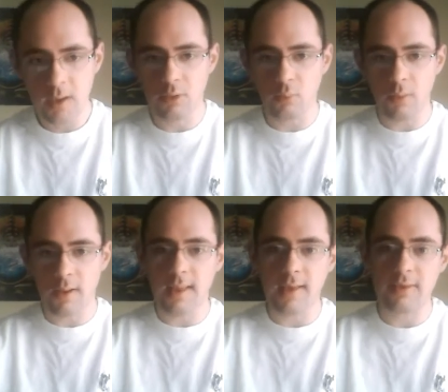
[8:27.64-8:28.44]
as
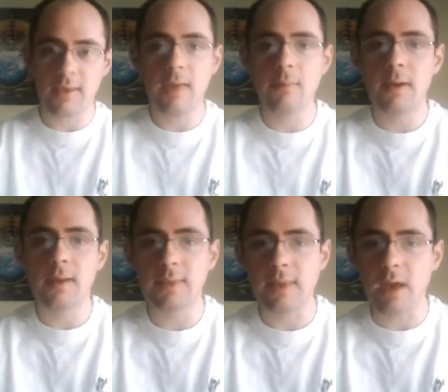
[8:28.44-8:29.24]
well as Emma
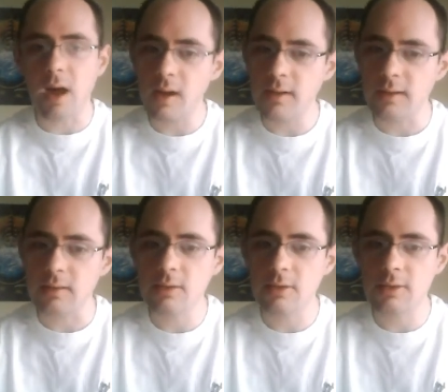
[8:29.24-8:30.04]
in the
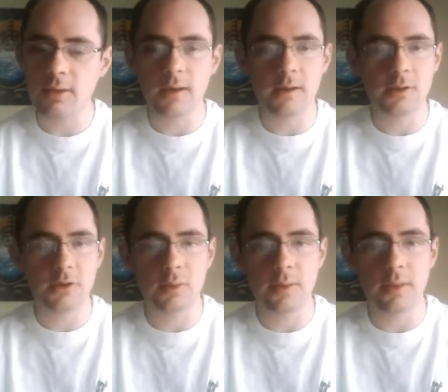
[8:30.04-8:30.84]
audience
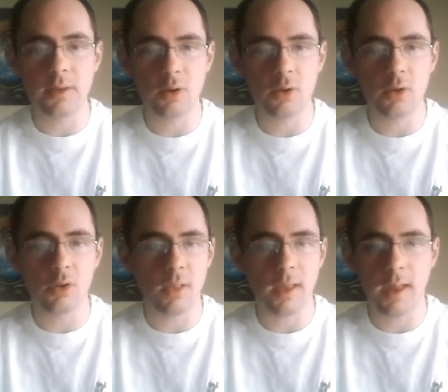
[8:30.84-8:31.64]
doing the
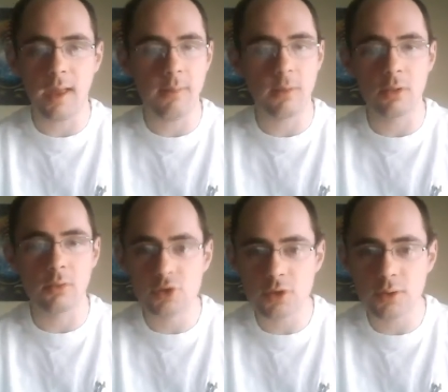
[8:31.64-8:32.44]
whole
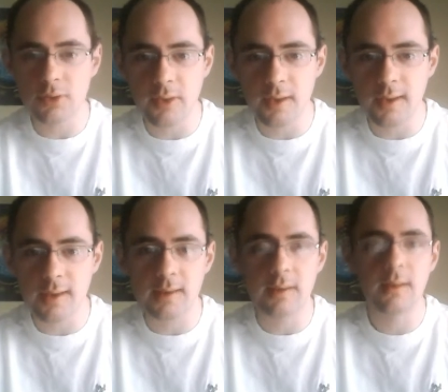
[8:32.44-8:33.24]
Evolution
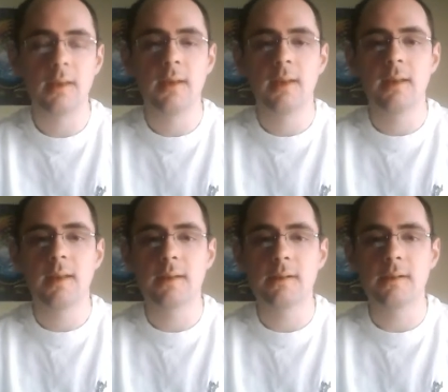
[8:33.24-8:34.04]
thing.
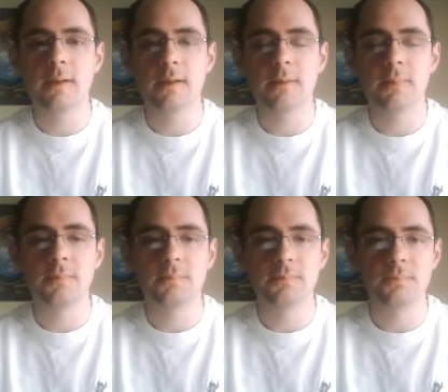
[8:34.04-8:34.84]

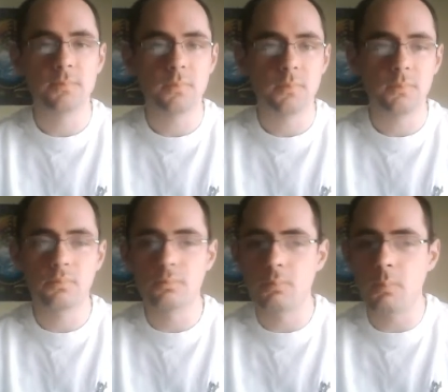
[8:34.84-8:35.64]
And
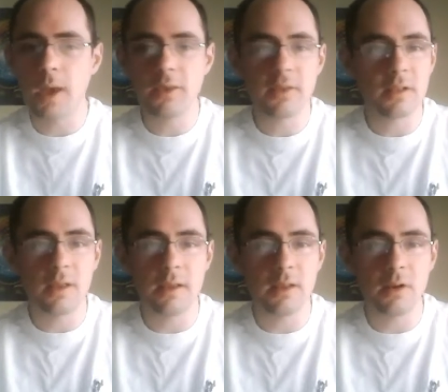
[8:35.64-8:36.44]

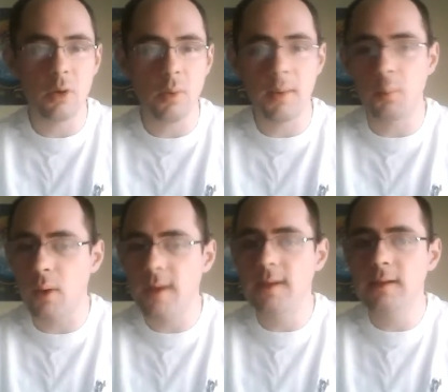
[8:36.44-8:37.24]
basically, I'm
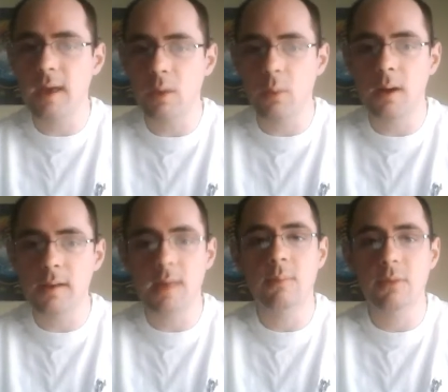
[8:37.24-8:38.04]
waiting now
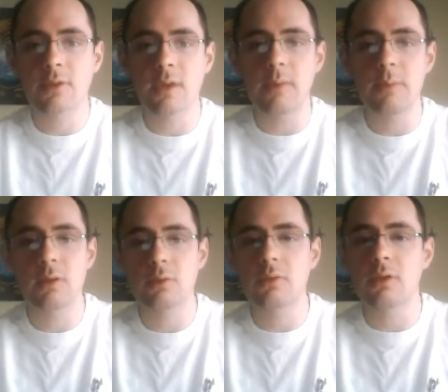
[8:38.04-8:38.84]
on Emma's
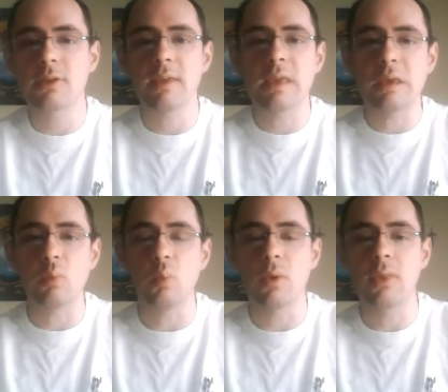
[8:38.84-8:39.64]
debut to see
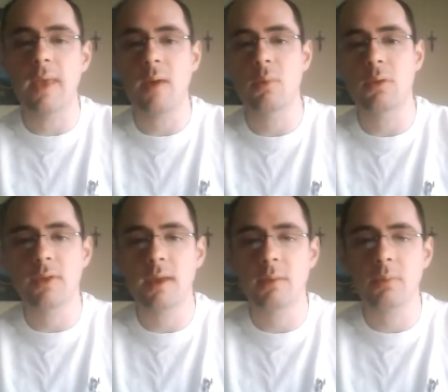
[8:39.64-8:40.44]
when that will
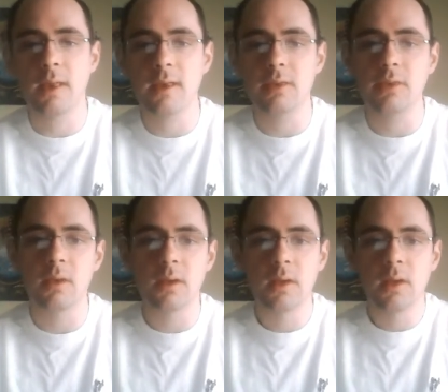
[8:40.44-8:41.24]
take place.